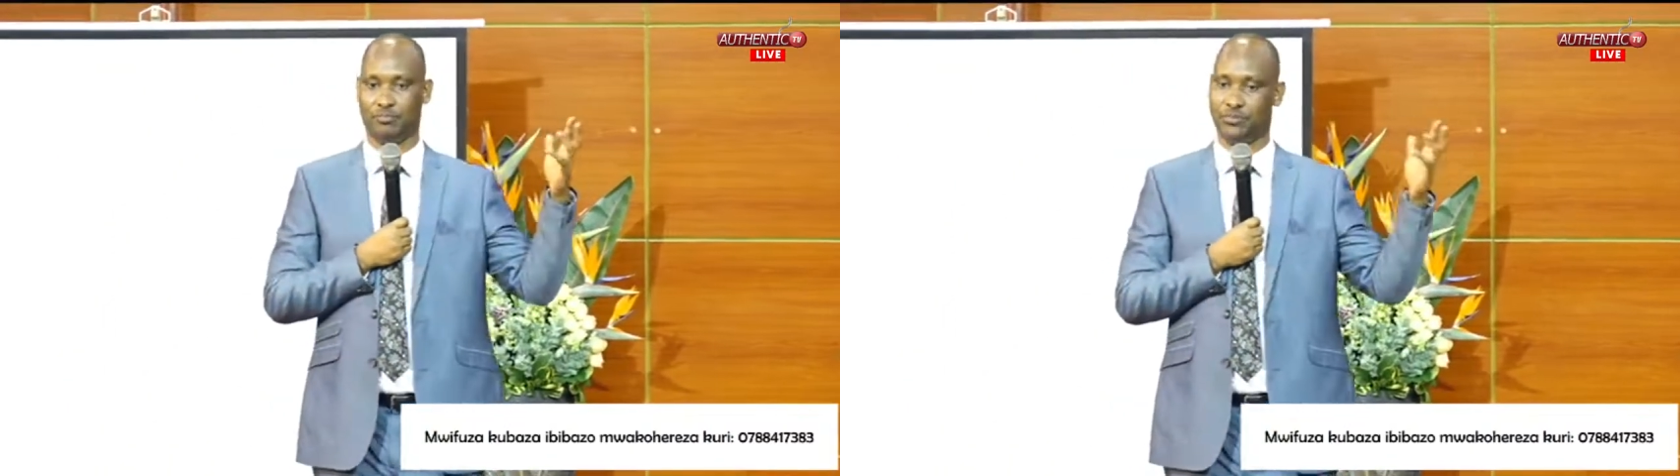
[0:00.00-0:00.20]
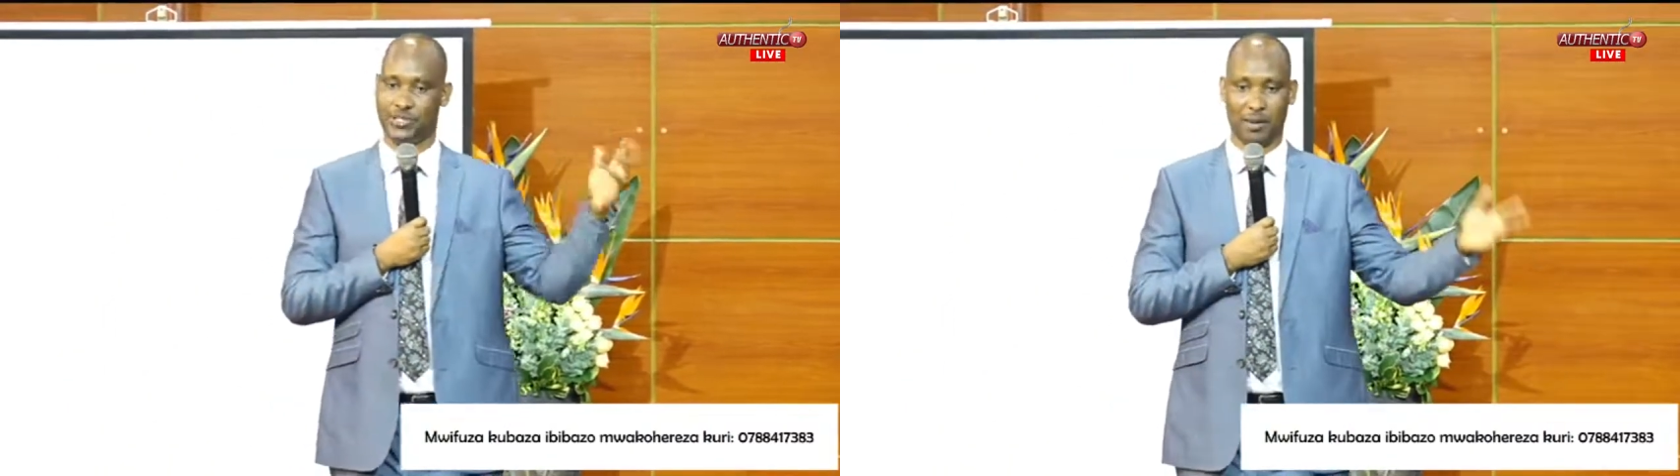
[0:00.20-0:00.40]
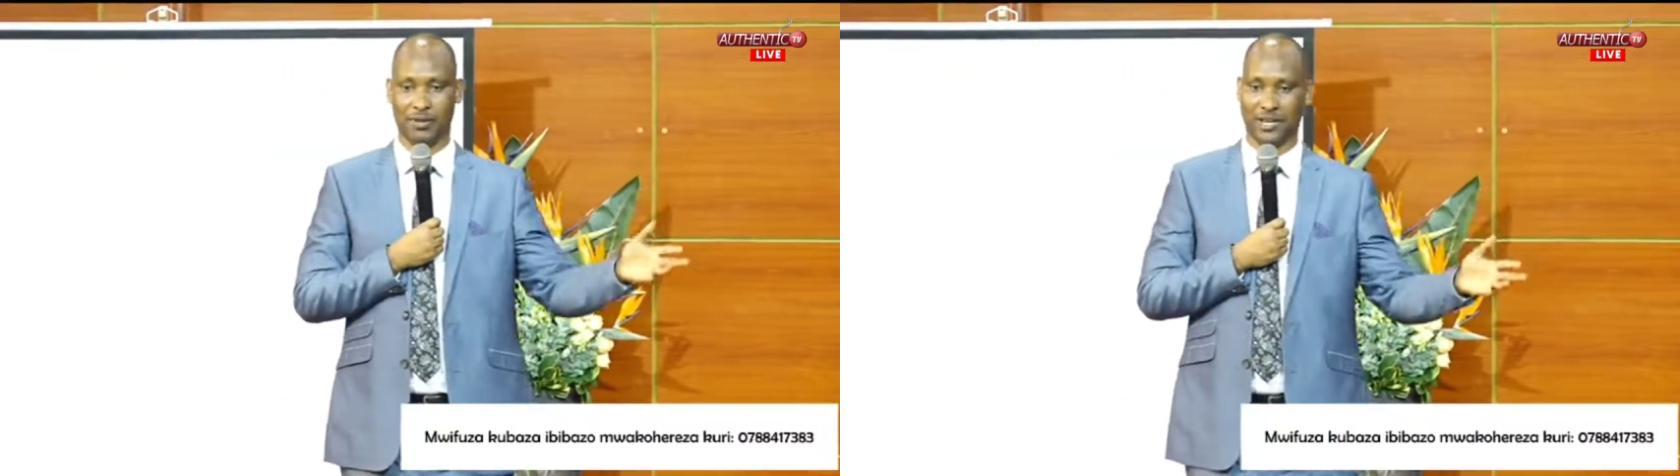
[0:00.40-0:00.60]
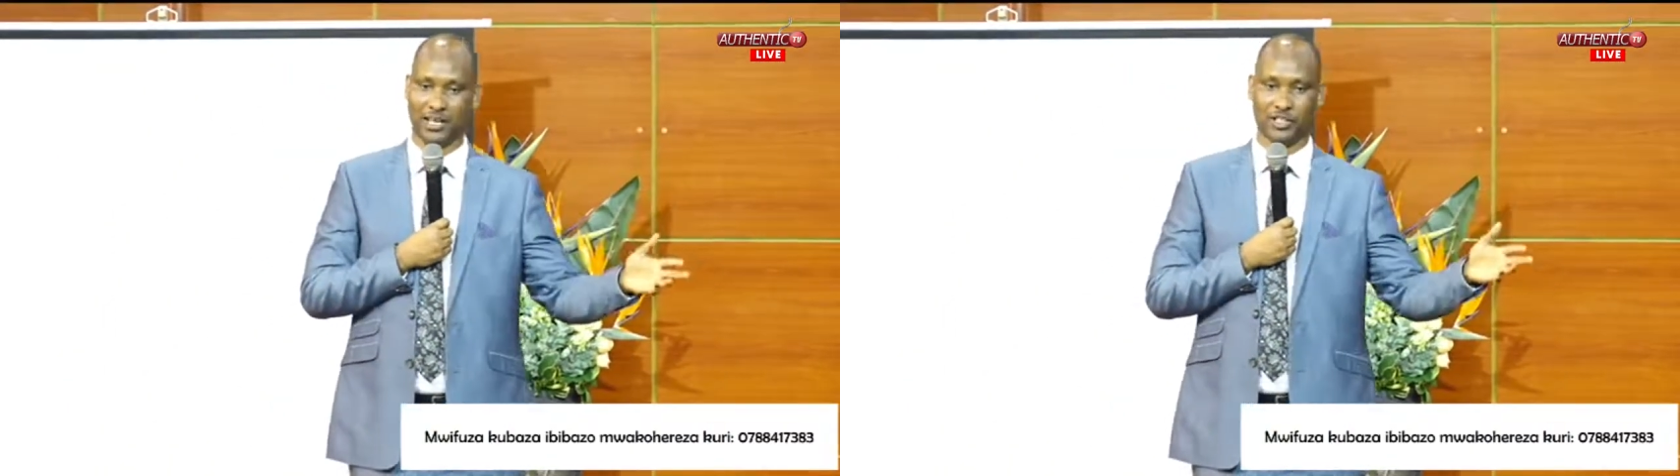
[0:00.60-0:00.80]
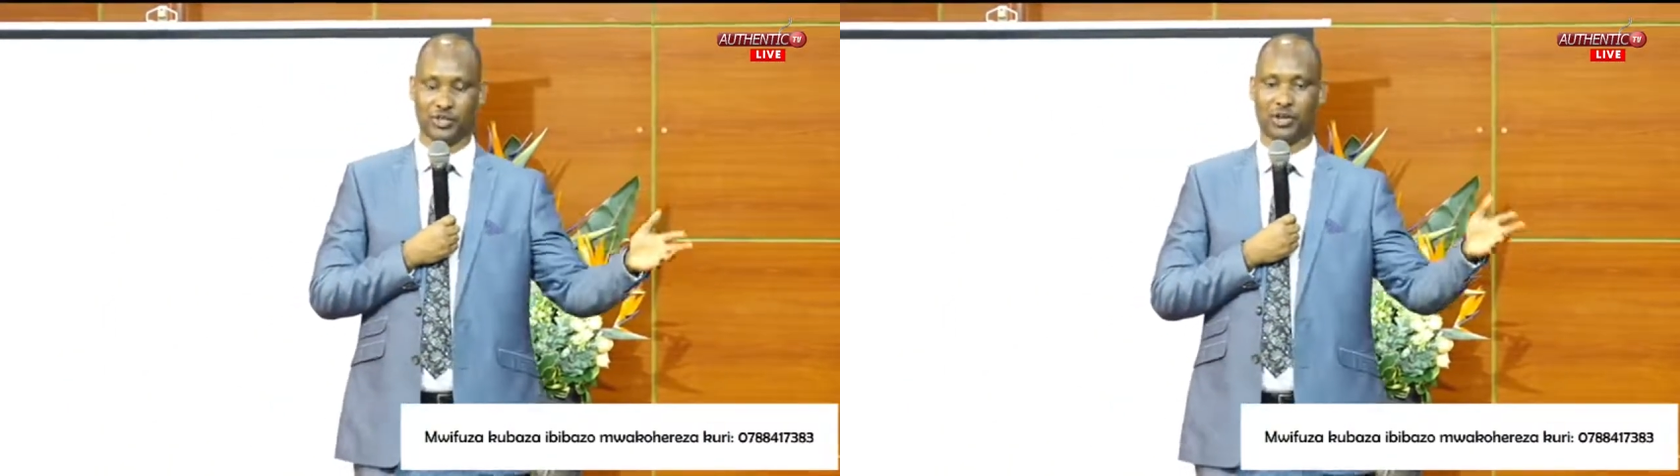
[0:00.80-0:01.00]
seminar,
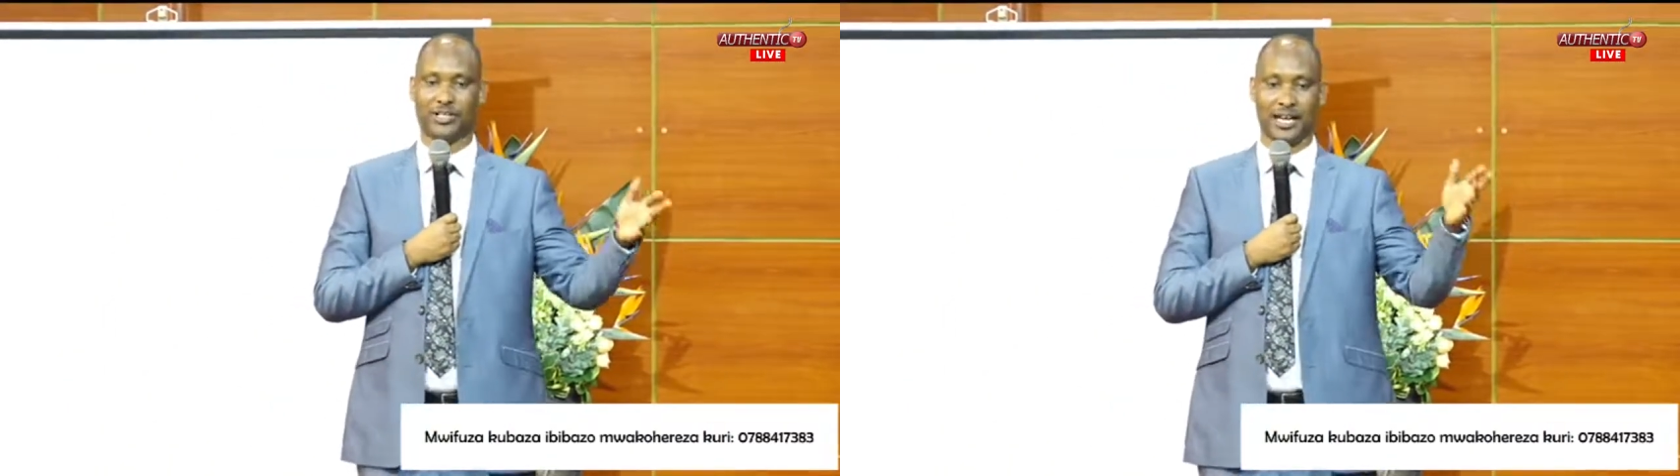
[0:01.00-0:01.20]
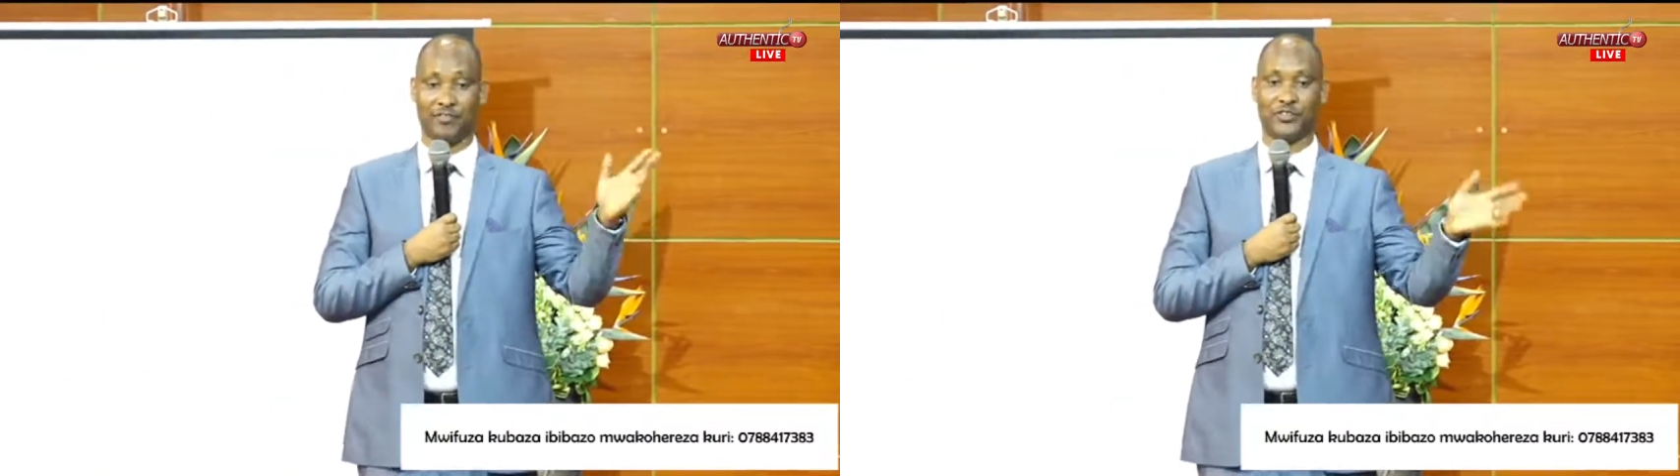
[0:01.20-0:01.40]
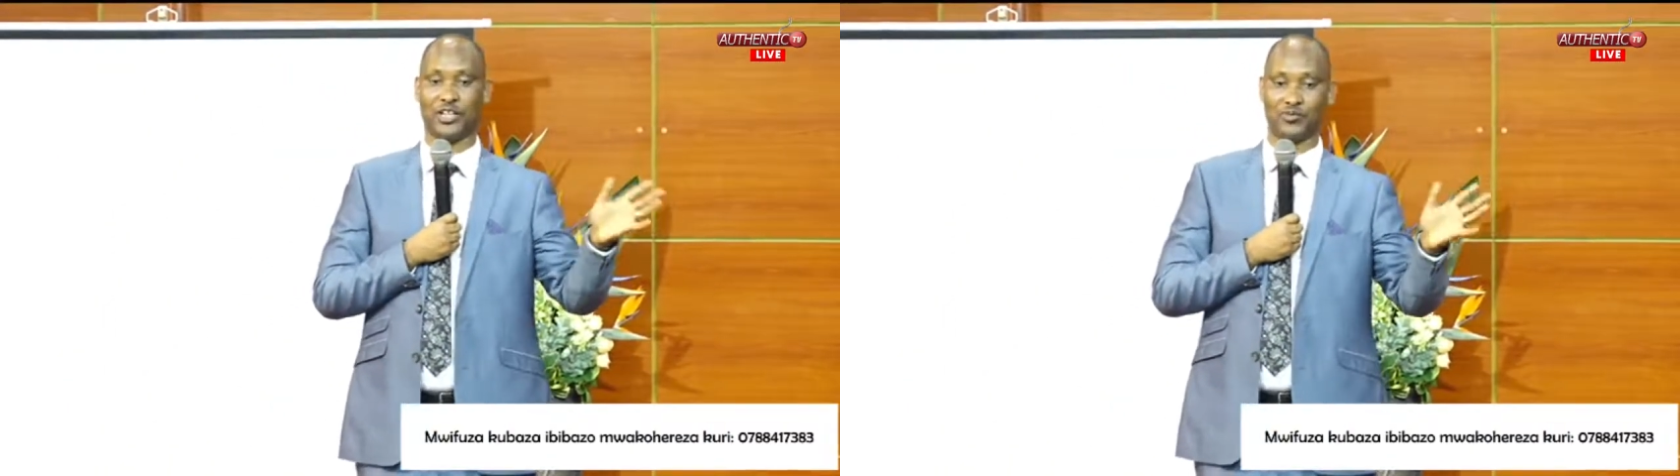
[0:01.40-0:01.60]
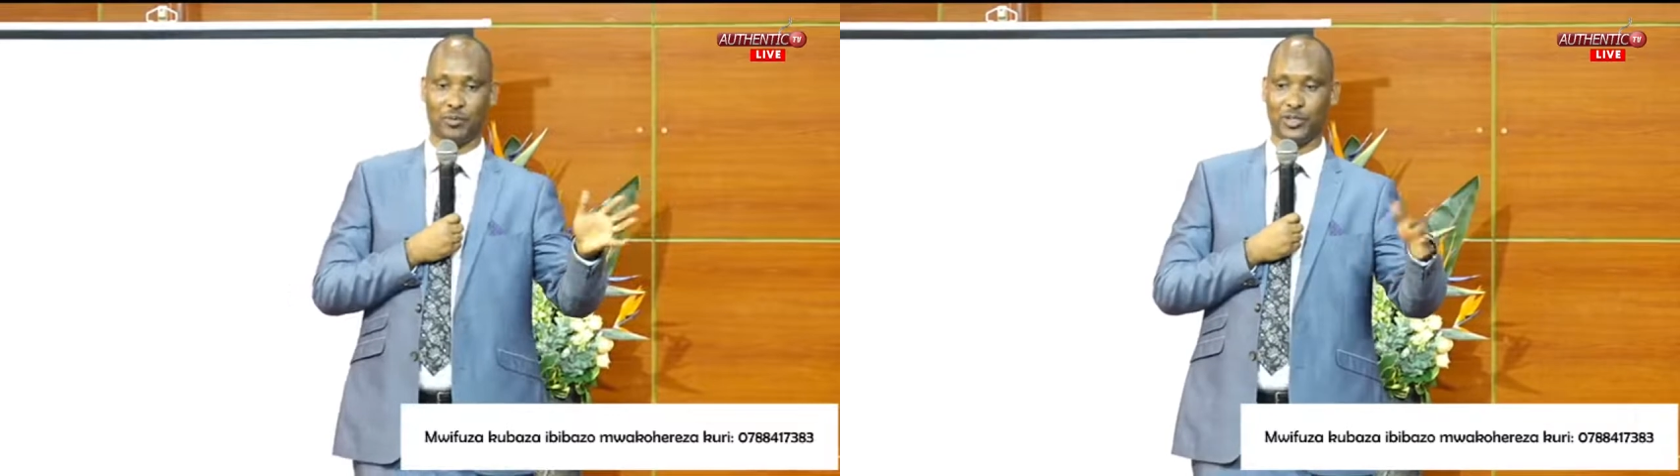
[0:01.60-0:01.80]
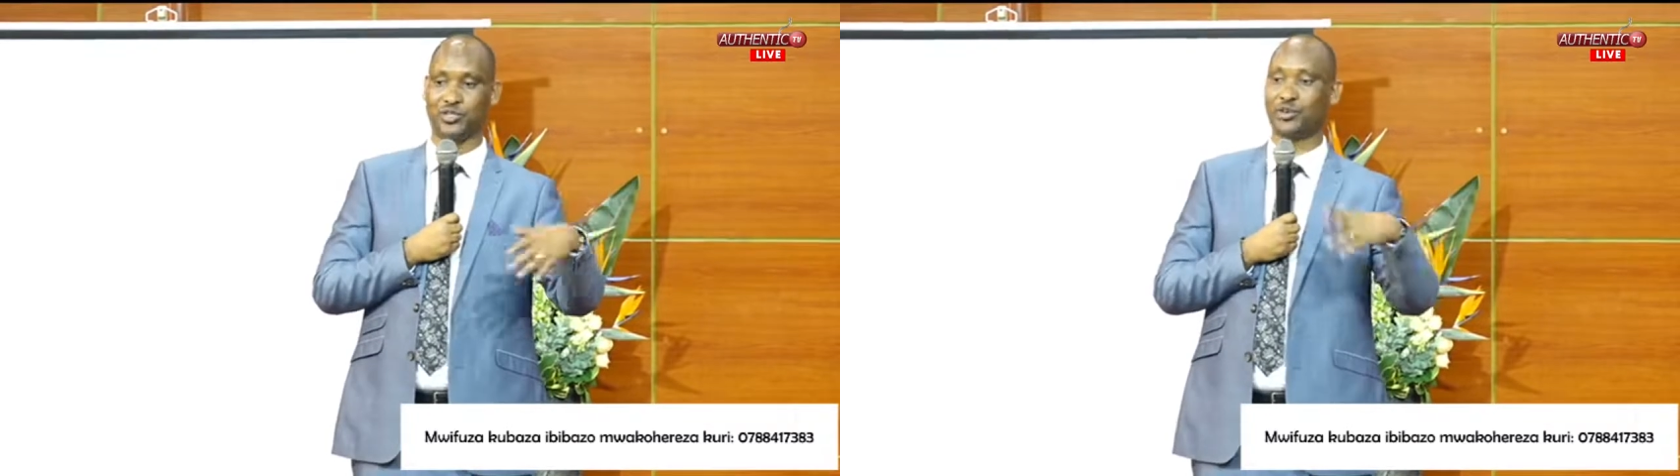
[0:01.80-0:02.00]
it's called Life
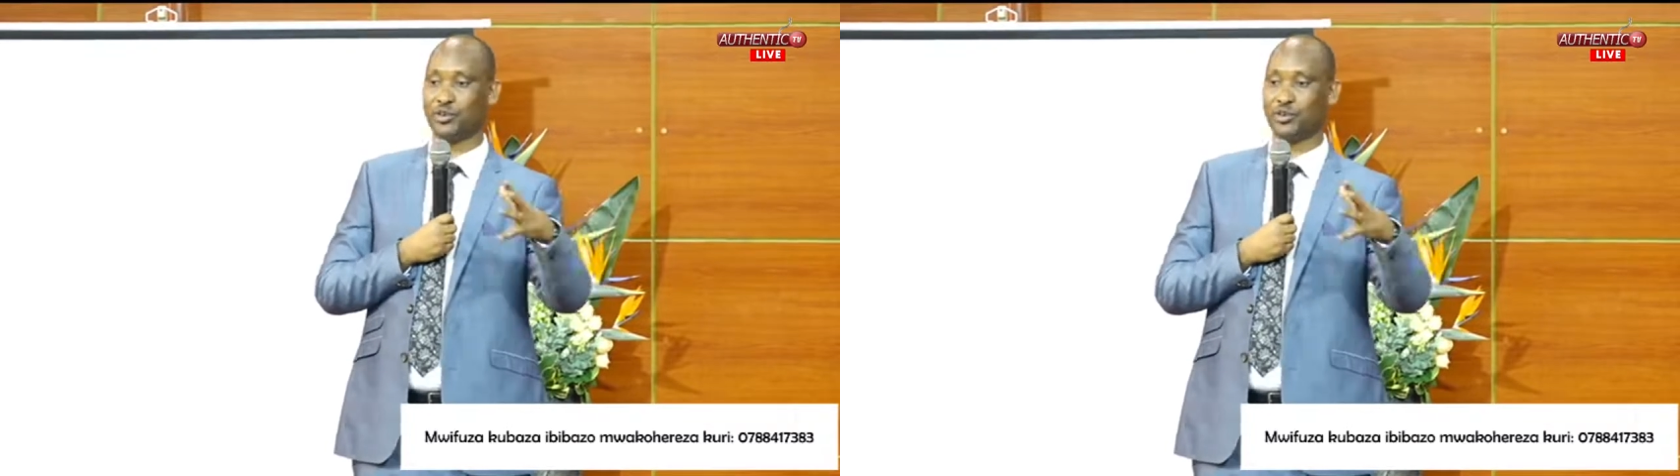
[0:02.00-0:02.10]
Transformation